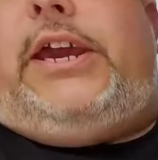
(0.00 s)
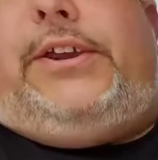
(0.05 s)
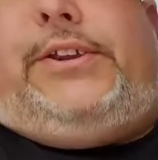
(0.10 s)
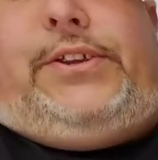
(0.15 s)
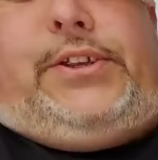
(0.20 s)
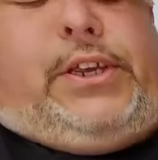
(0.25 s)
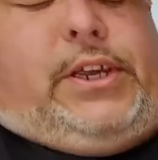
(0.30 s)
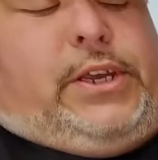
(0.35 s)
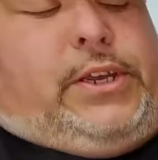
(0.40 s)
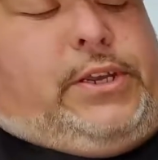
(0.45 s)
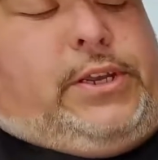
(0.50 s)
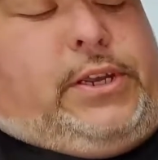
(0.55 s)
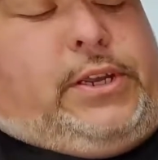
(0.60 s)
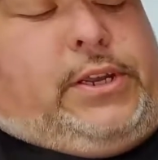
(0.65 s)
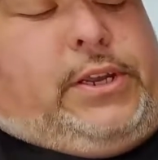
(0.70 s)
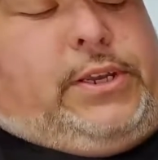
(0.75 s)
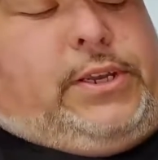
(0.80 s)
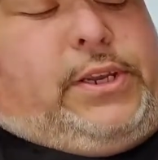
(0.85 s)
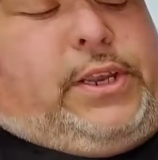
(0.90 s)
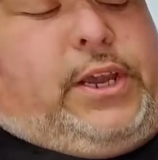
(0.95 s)
hurricane
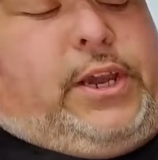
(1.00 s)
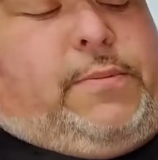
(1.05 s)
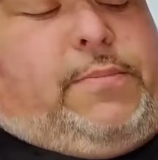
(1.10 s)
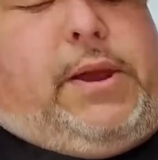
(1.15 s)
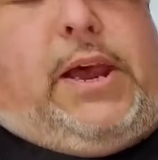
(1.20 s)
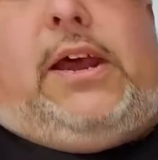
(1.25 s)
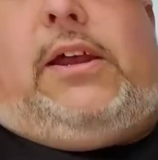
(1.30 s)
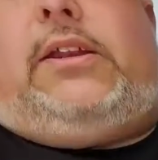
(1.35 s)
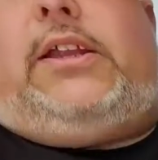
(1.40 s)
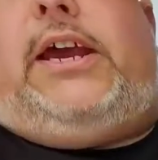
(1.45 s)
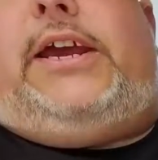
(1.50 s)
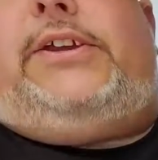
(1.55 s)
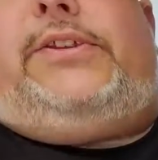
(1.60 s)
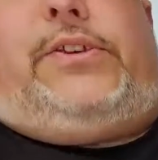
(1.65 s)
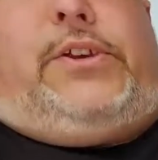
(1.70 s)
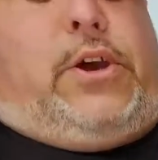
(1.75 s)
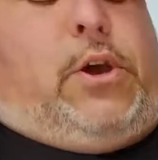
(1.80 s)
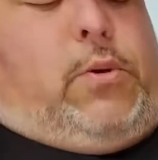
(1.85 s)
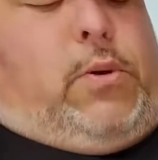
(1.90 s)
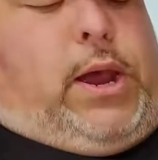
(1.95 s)
season. Let's think about
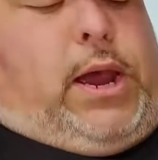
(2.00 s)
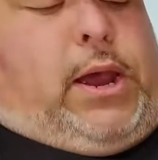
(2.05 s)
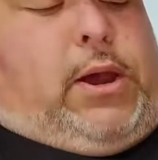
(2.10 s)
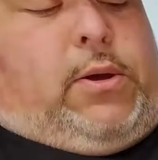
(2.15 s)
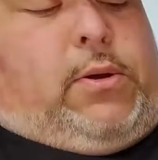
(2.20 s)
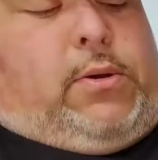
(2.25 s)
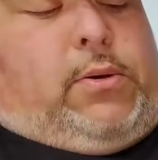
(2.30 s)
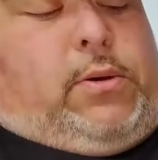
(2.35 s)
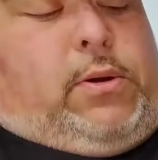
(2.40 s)
lights go